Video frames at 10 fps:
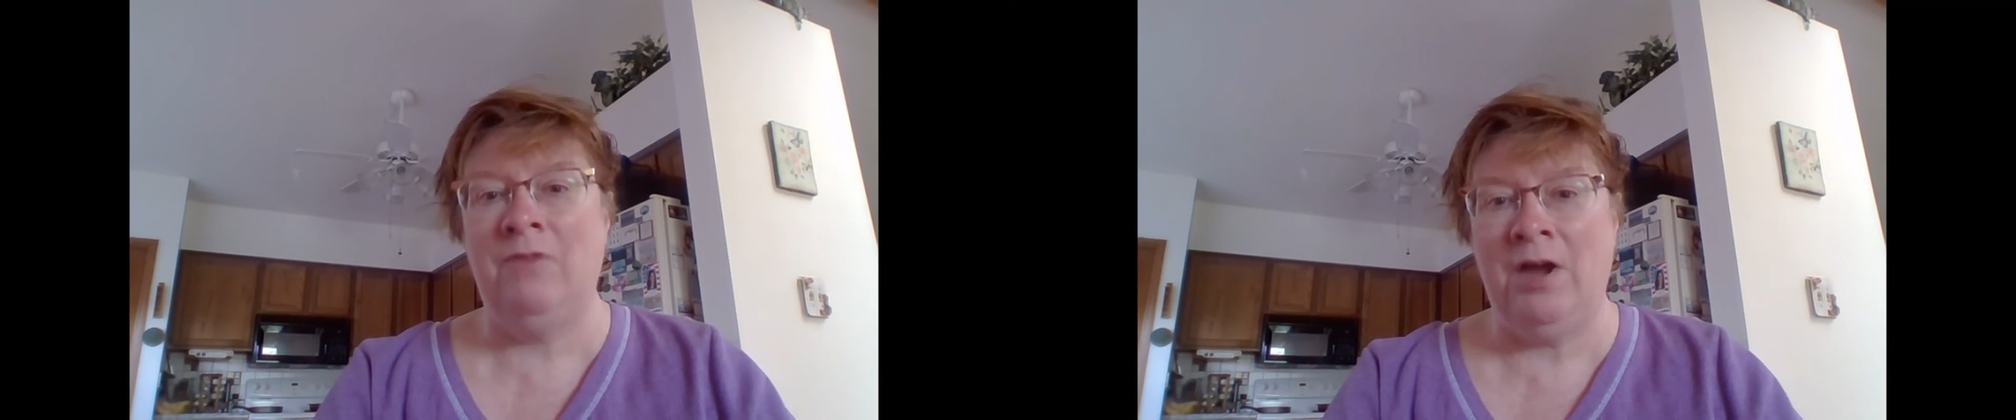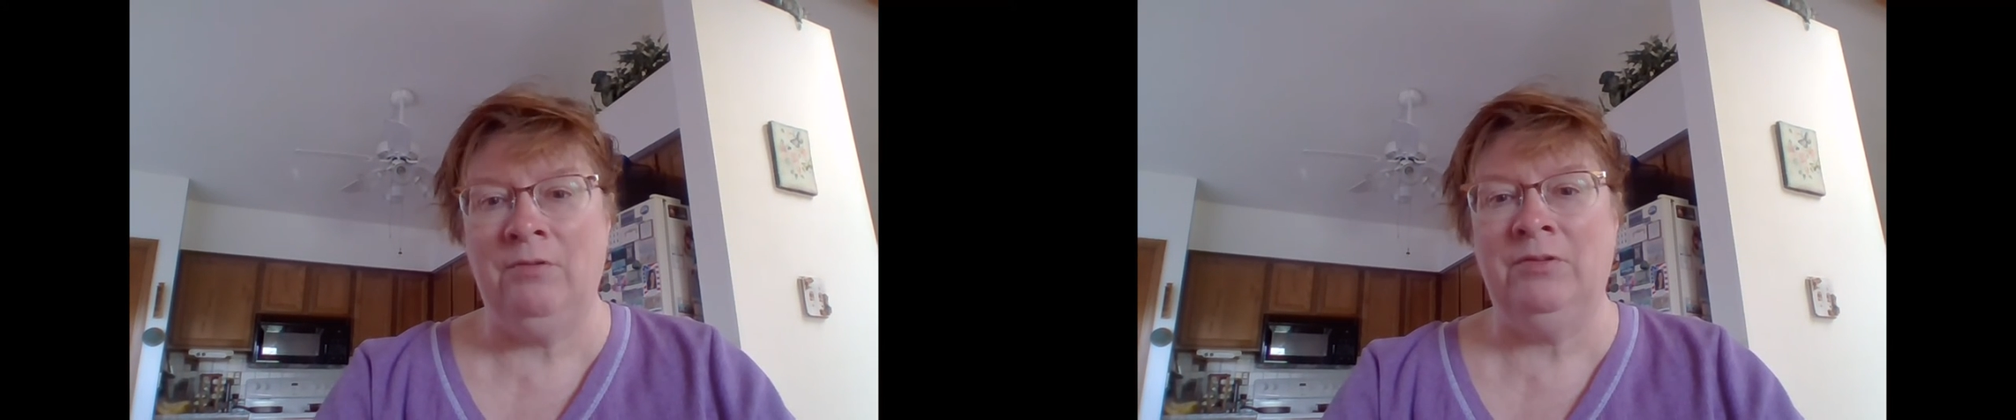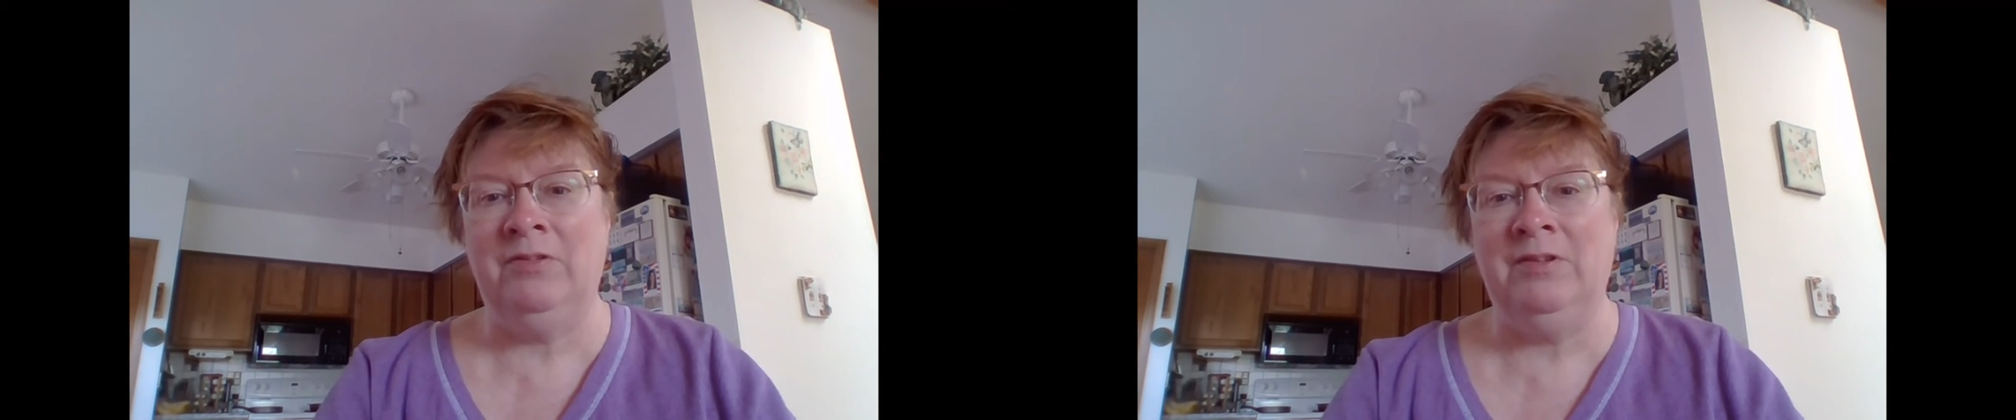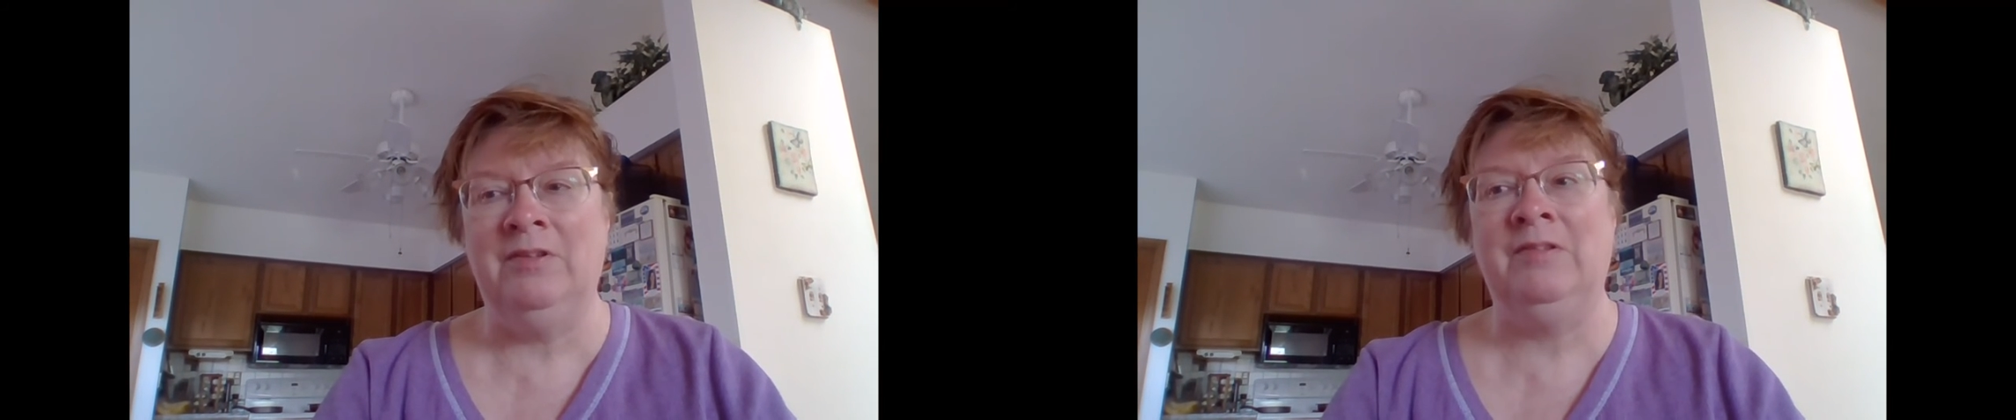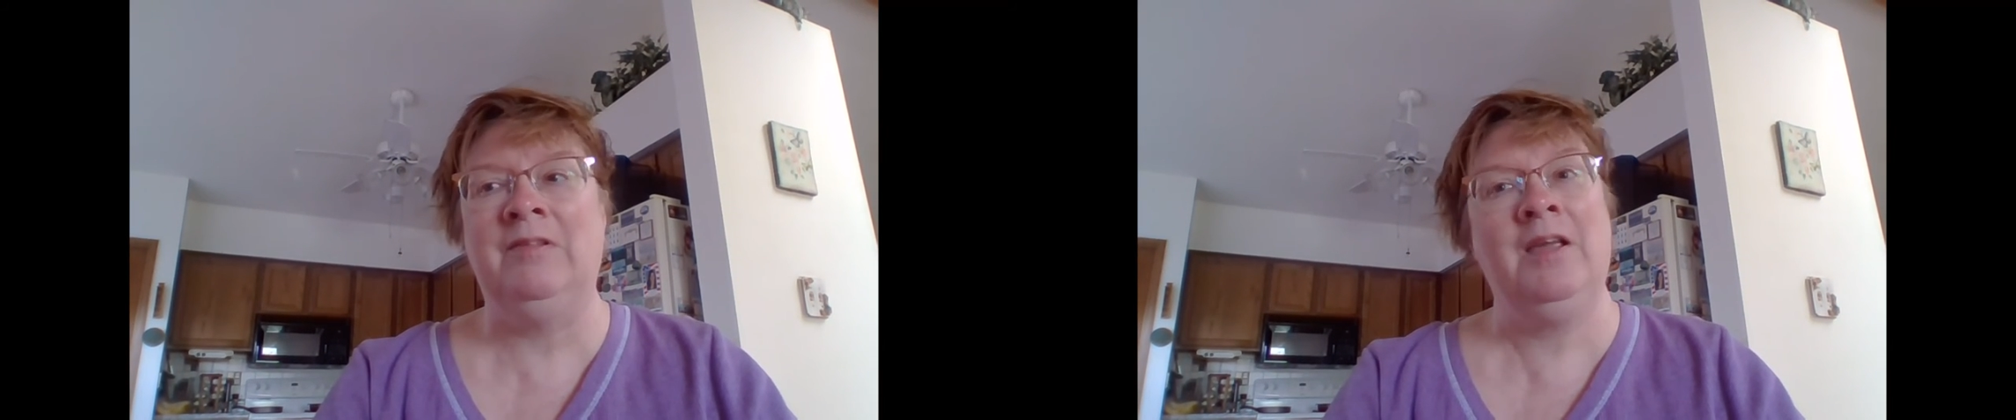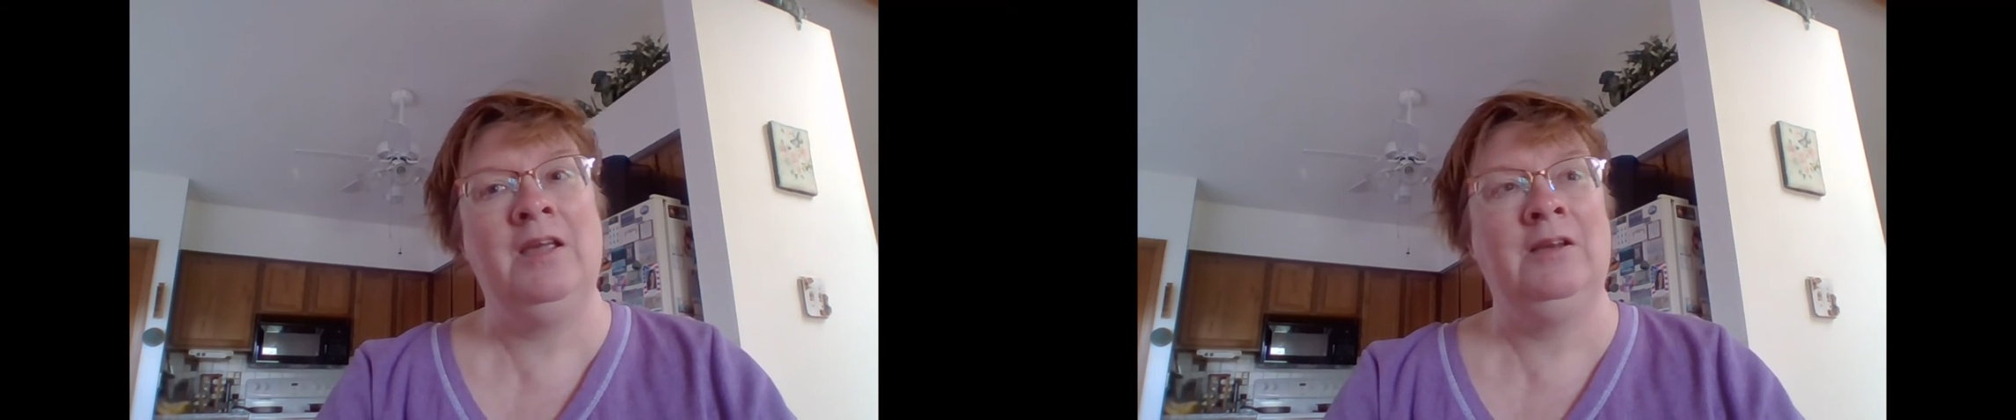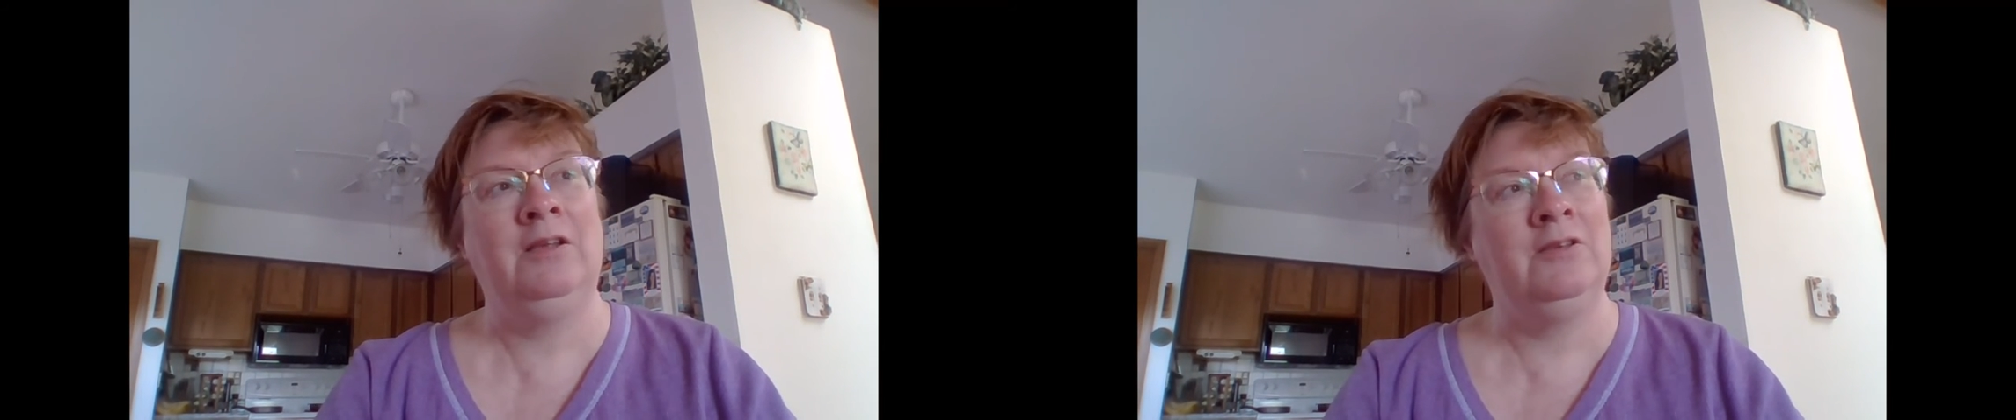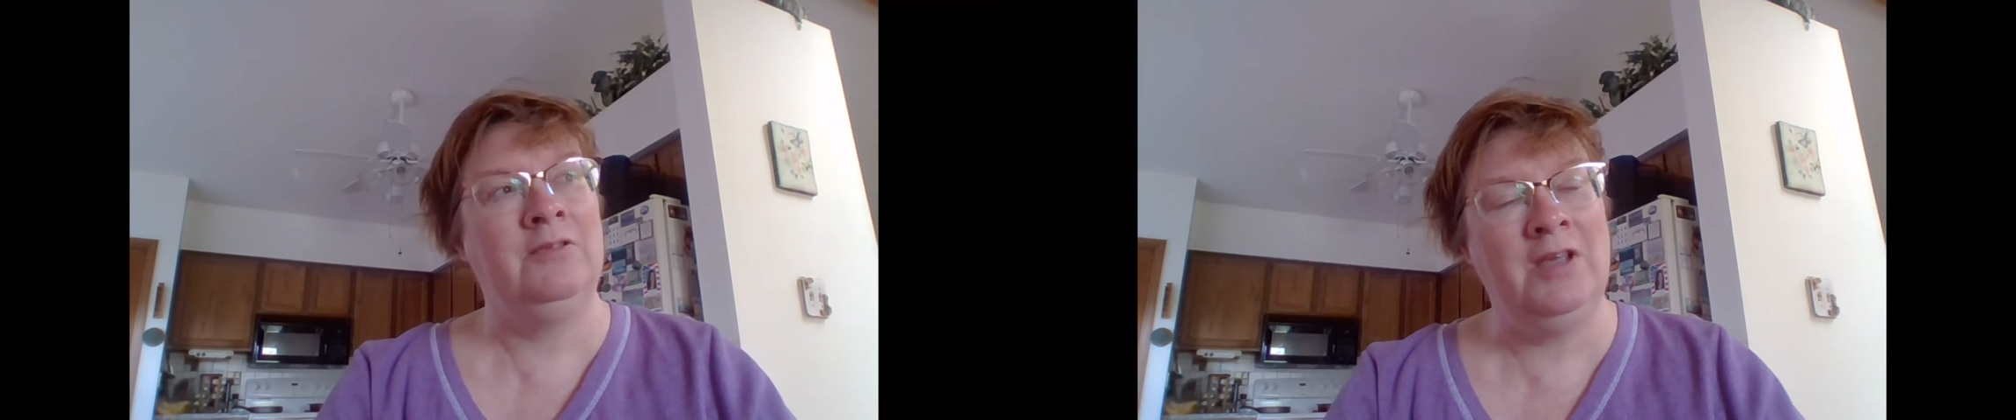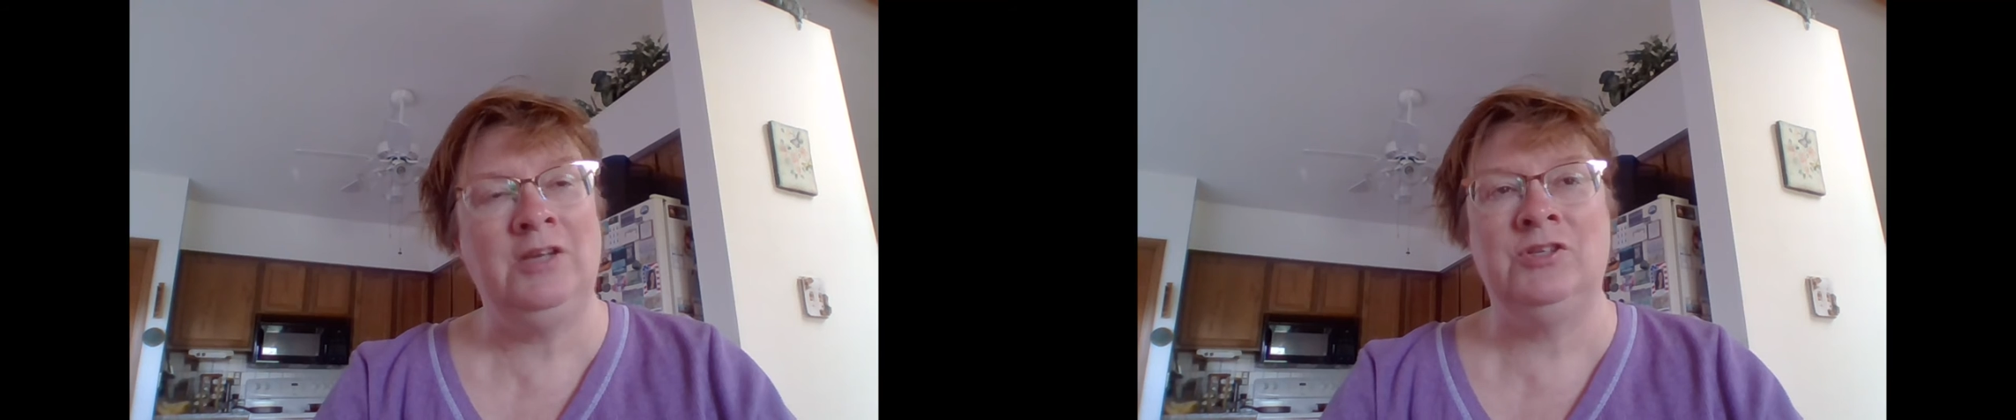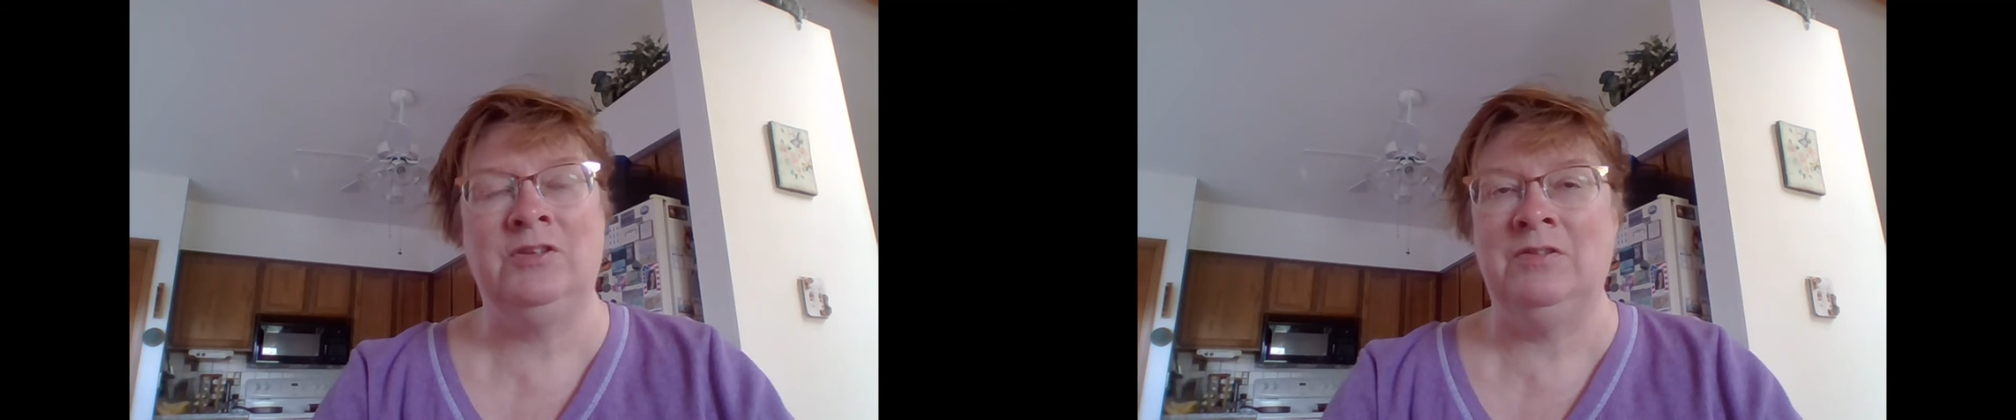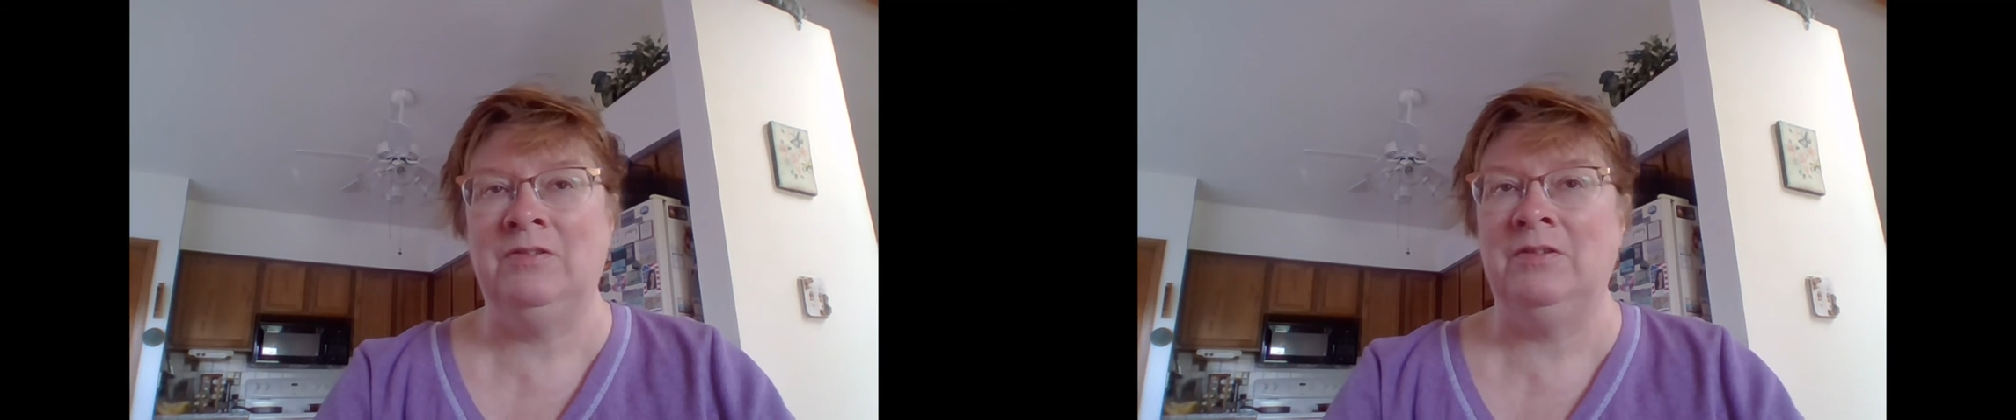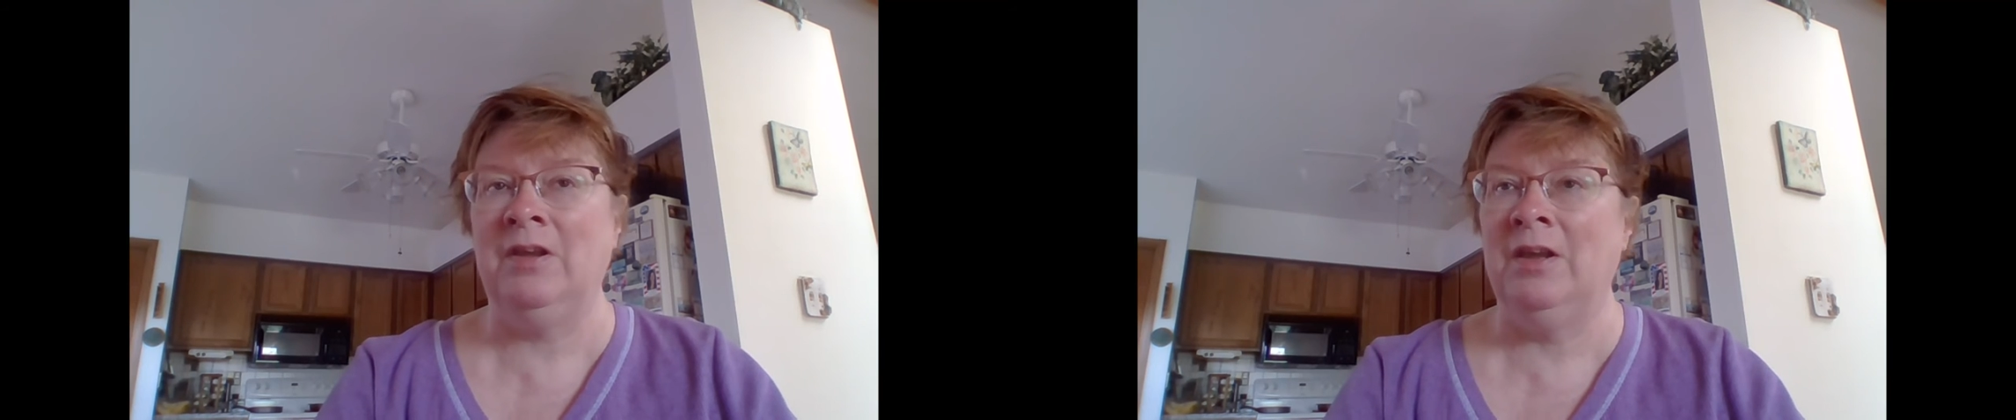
viruses and contagions